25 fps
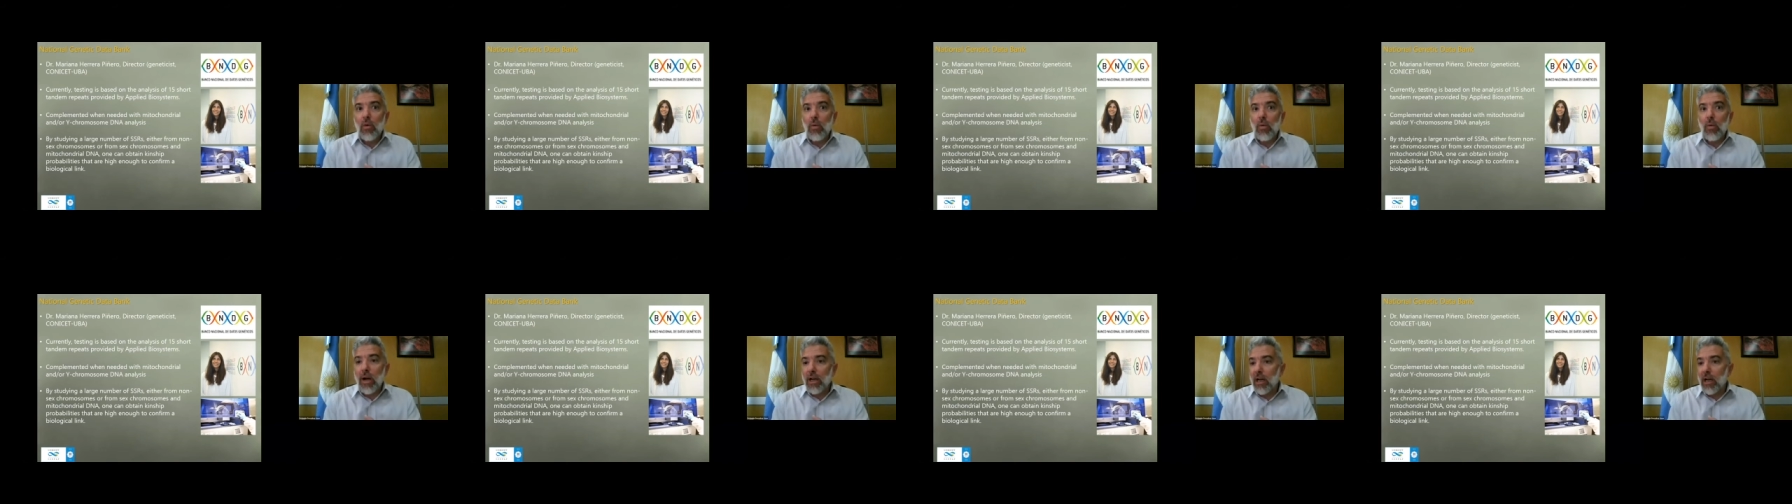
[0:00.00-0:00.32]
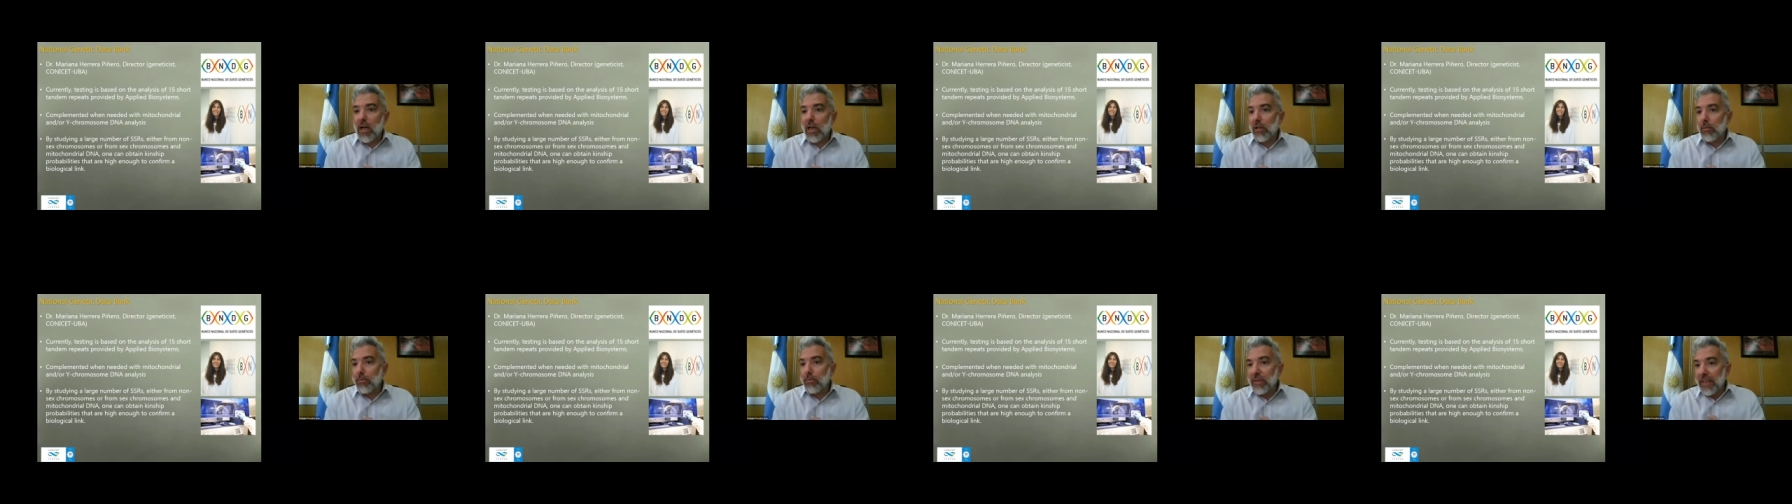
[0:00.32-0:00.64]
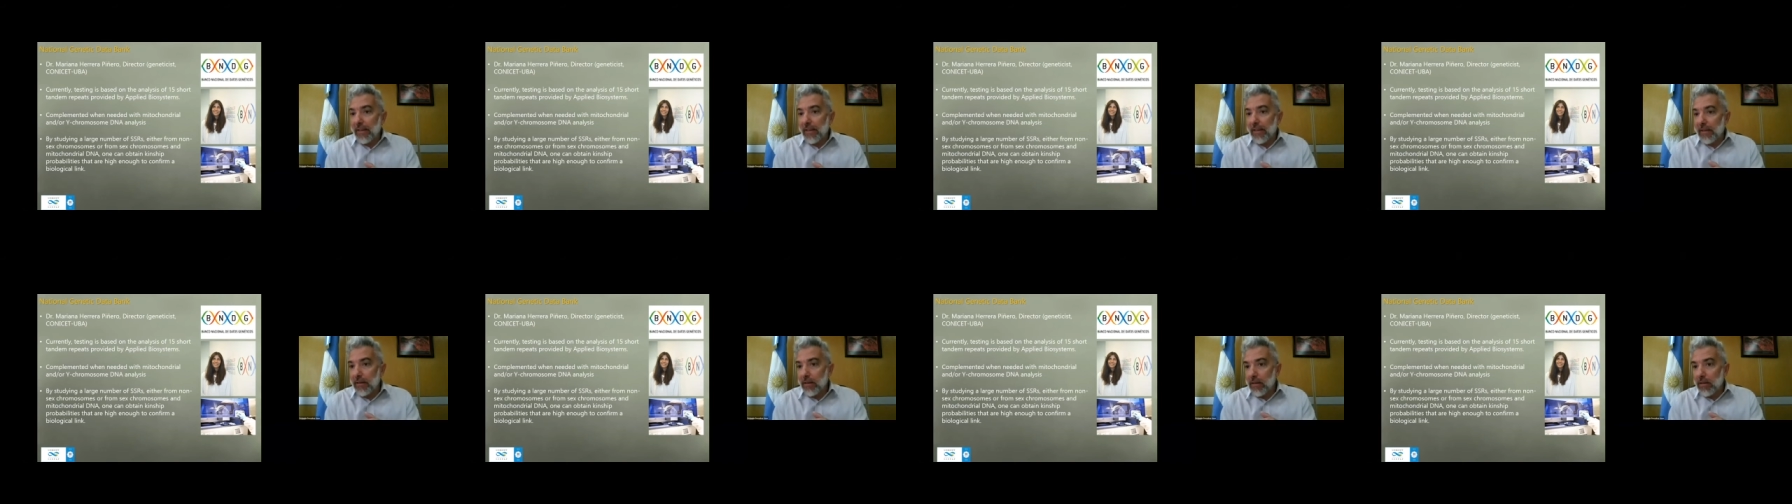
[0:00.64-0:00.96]
one can
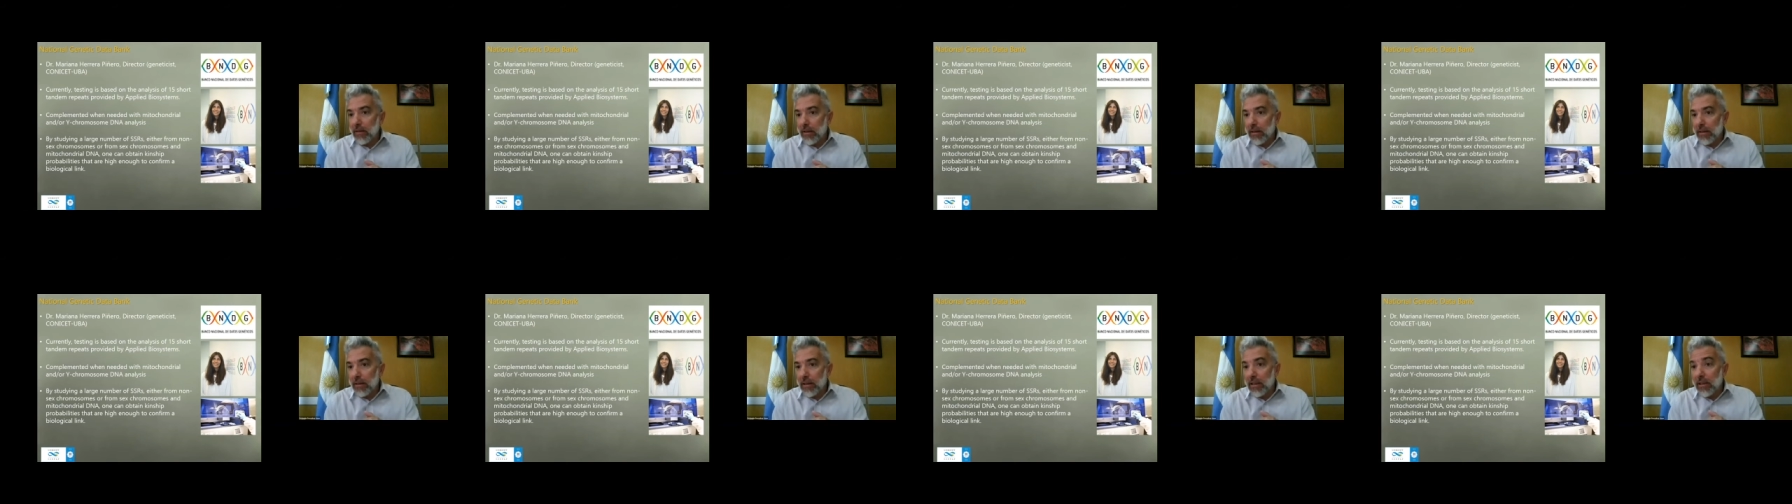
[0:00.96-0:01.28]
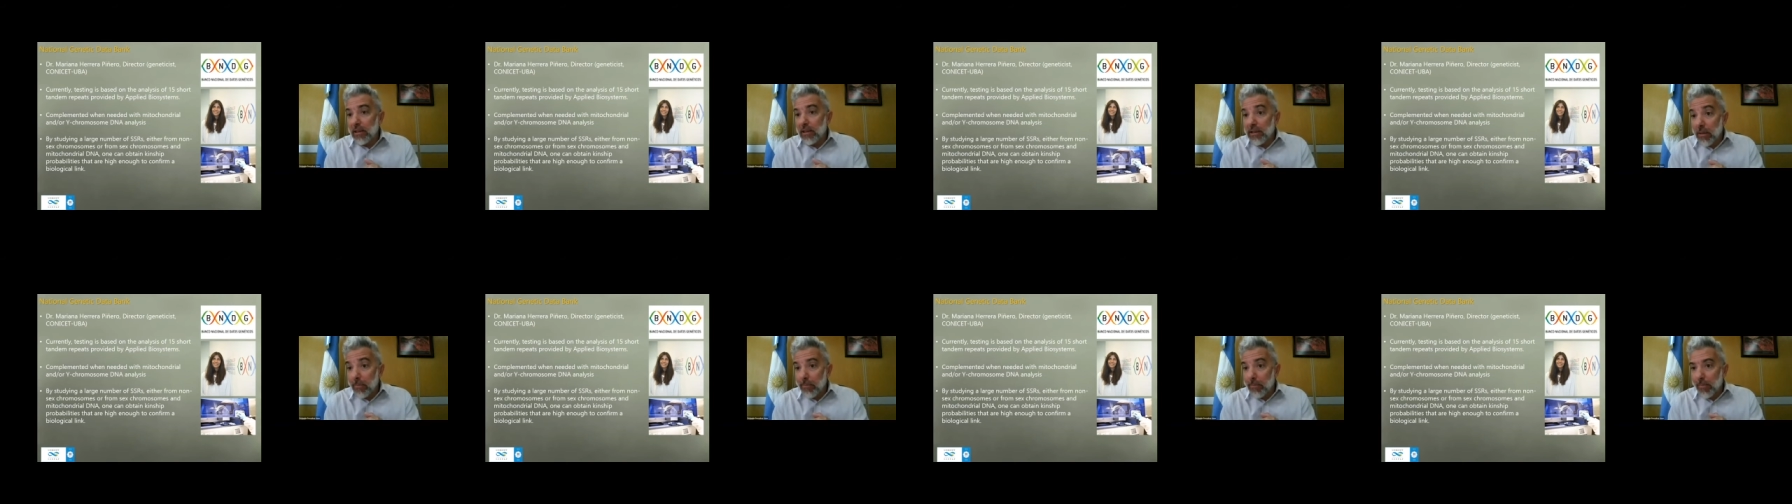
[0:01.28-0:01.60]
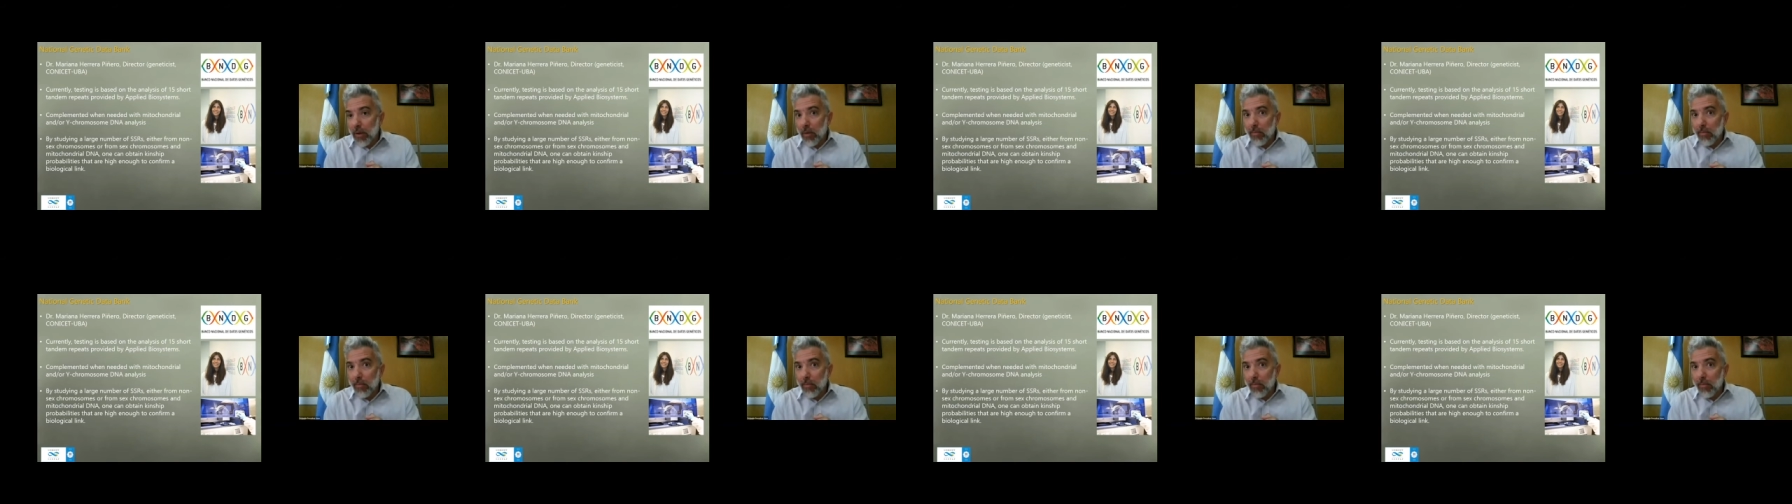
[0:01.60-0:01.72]
obtain kinship